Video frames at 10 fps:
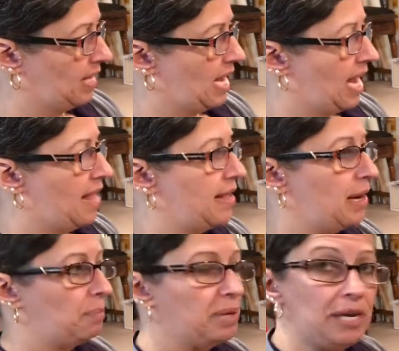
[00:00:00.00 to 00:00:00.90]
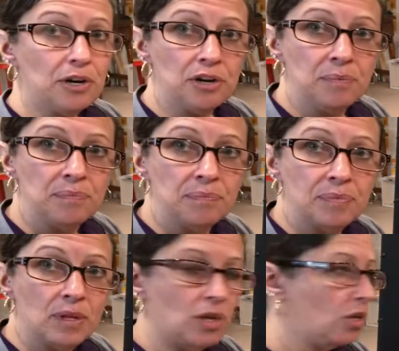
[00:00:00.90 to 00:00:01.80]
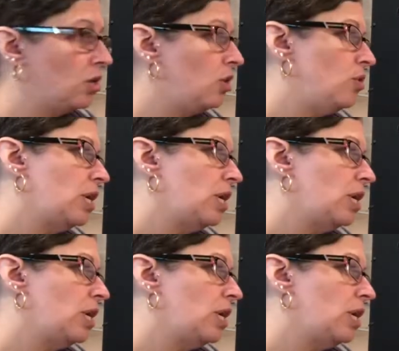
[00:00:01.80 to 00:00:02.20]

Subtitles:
And then up here, you can